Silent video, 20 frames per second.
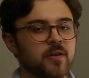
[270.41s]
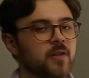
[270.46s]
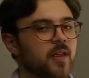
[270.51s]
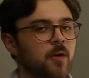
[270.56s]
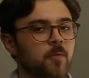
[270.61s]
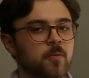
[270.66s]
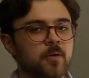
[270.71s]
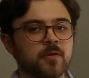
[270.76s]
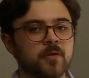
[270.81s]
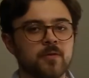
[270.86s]
And
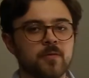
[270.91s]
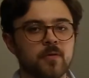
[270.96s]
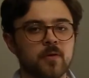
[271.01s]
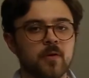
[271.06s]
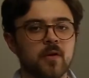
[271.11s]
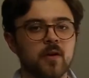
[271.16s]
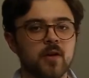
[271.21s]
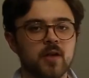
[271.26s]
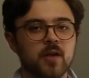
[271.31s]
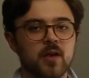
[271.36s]
that works
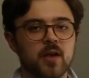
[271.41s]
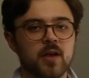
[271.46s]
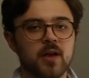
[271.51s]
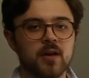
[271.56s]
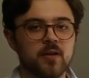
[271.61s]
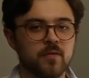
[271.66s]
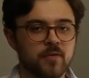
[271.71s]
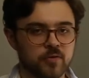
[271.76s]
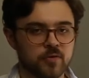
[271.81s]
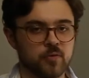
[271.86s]
for
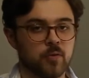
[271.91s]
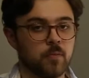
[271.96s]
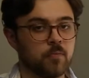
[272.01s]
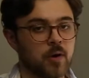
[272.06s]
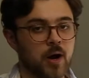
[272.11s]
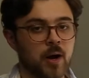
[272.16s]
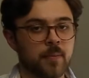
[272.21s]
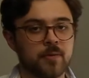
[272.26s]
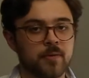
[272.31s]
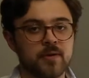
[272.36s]
individual
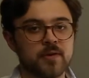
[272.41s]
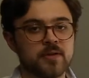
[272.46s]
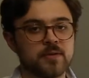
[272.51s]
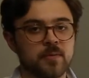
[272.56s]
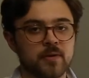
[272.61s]
properties,